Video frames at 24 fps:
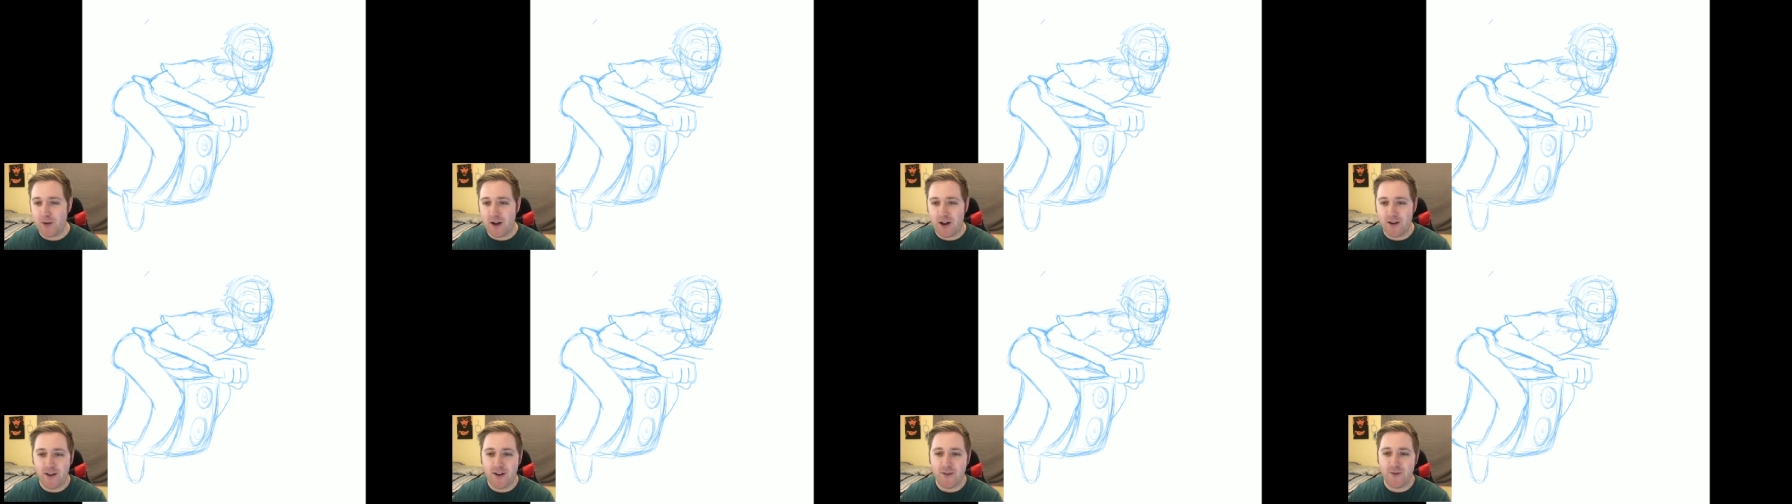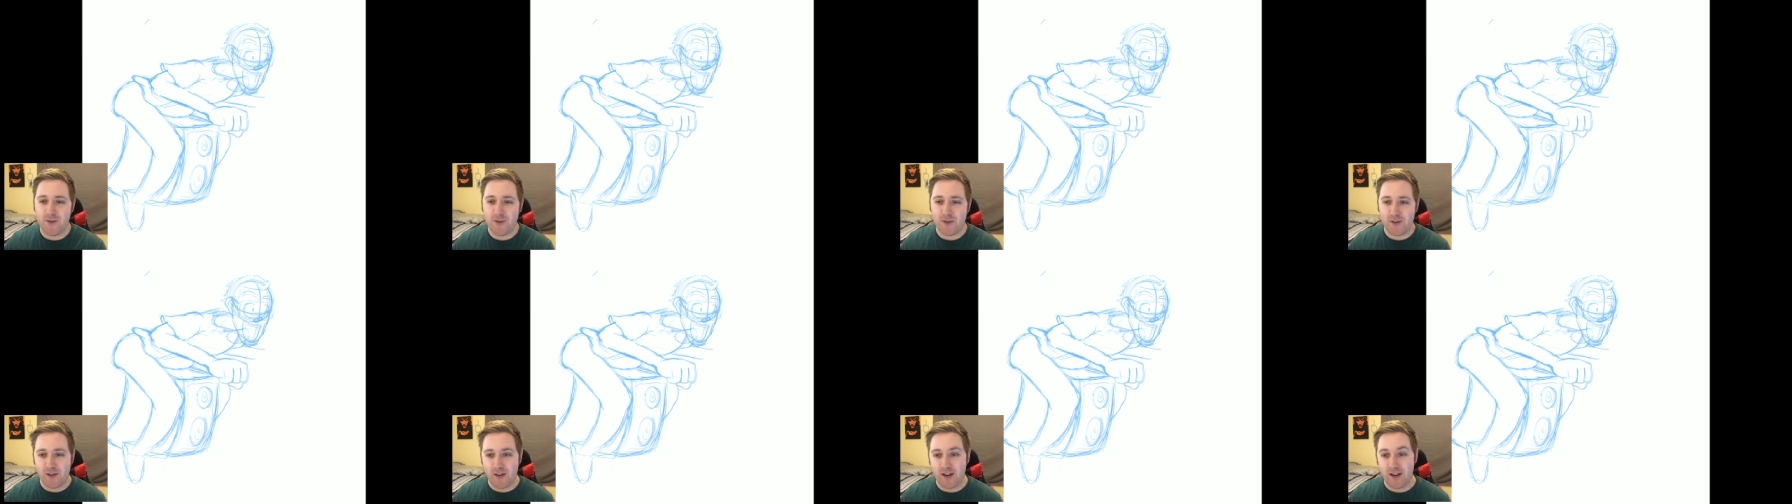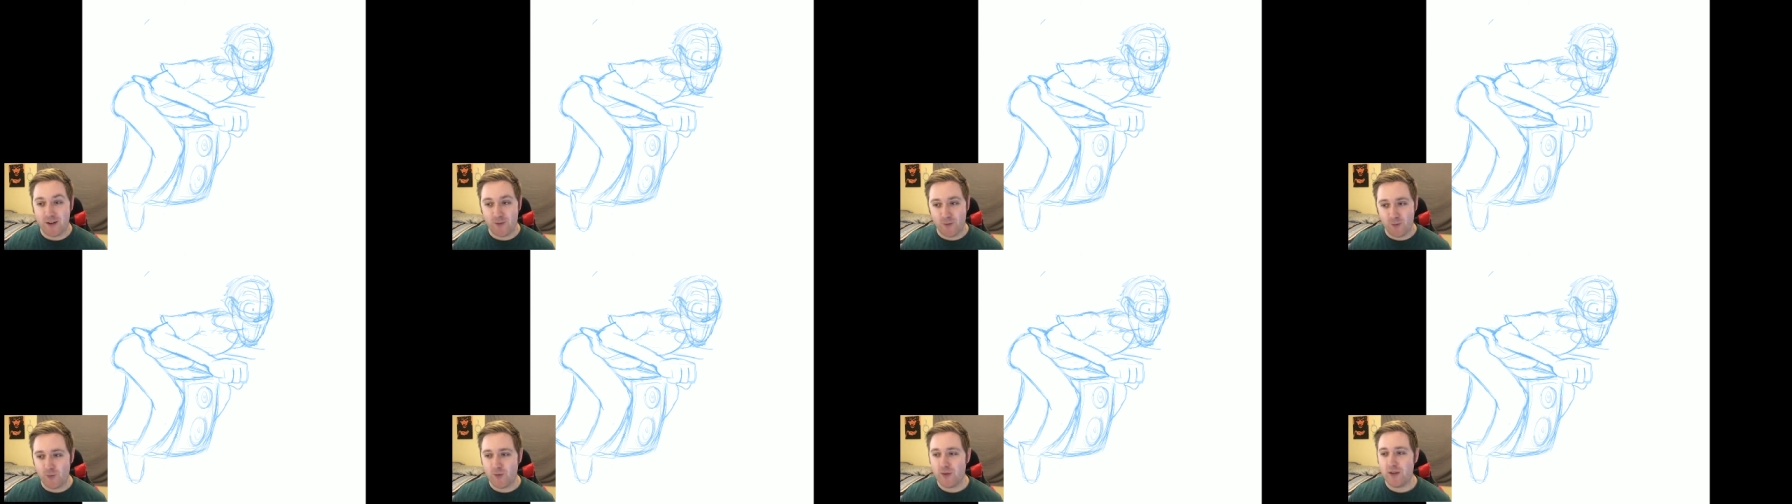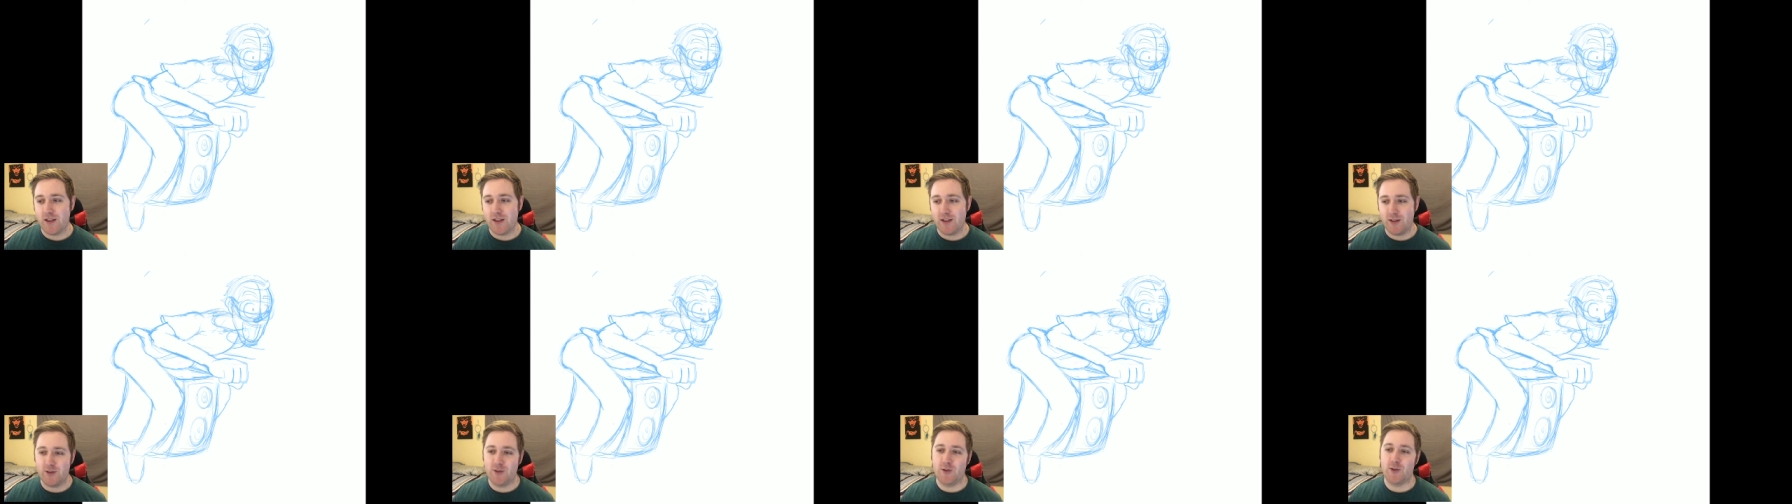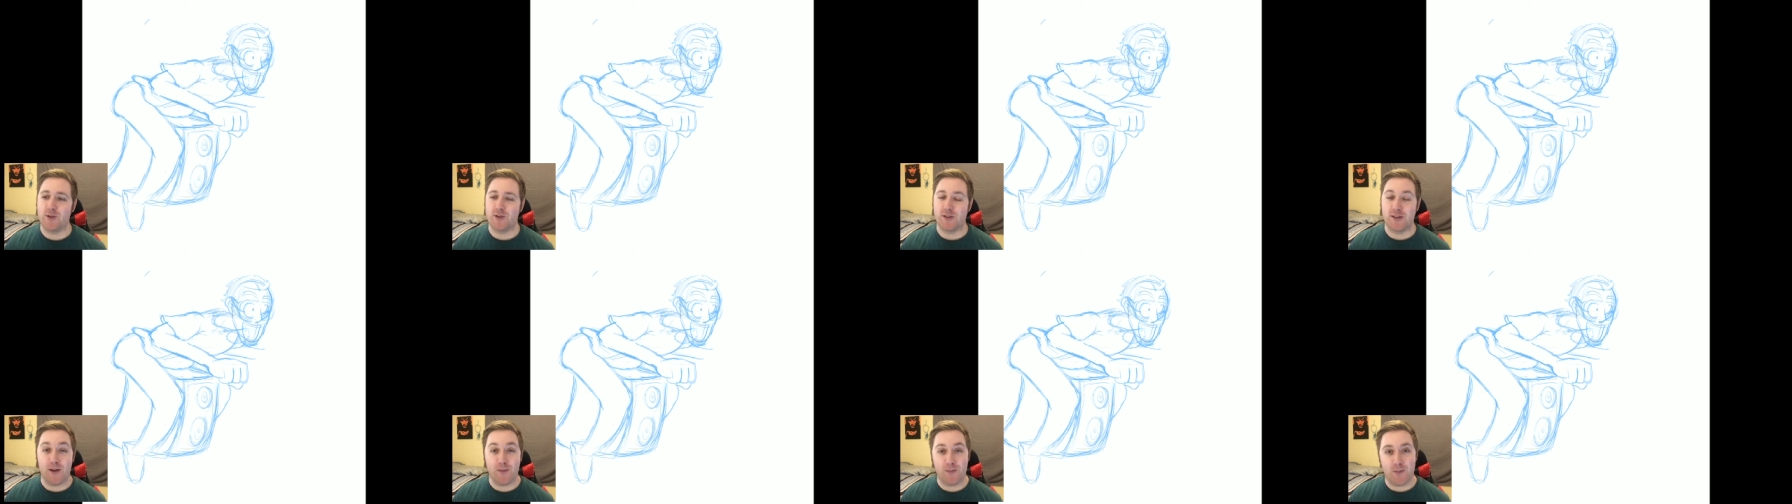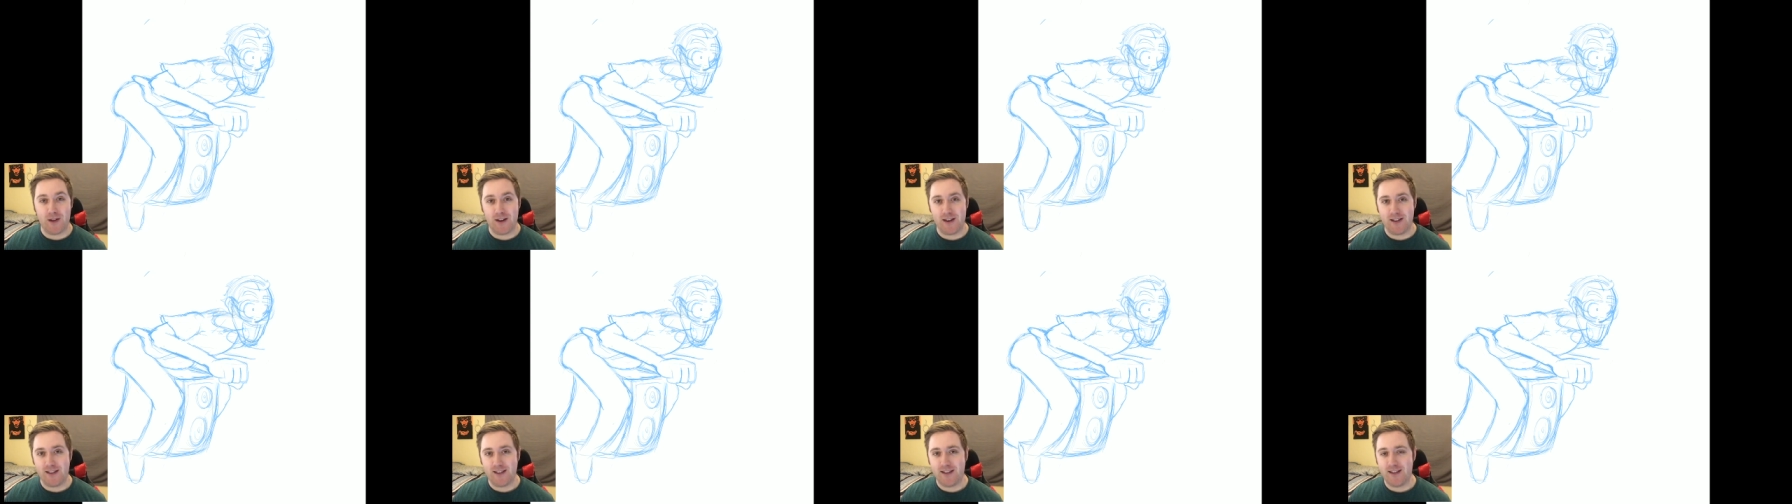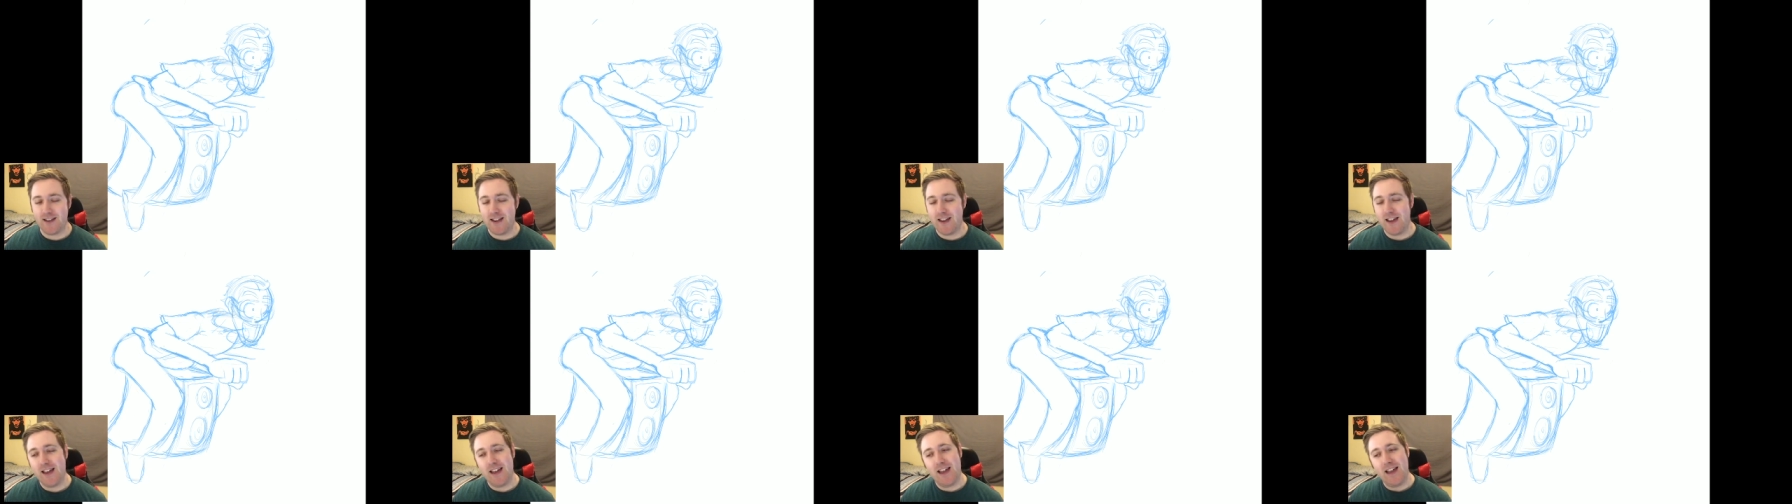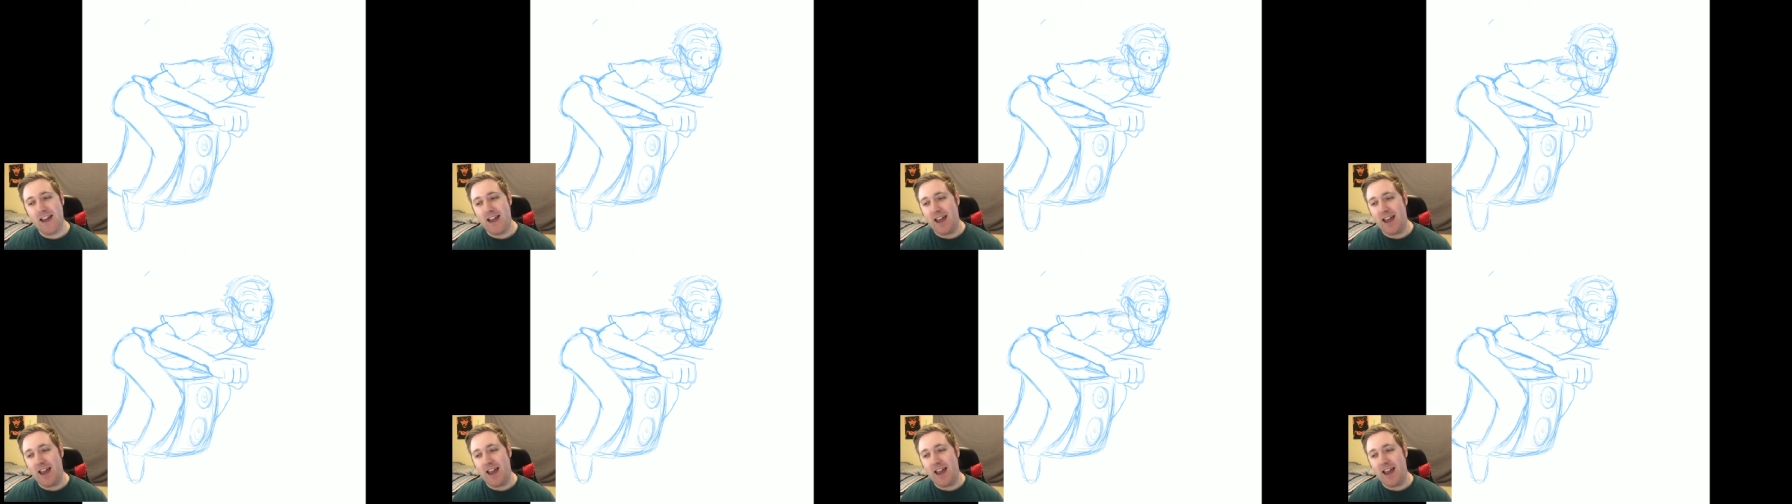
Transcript: but I never like really looked up anything.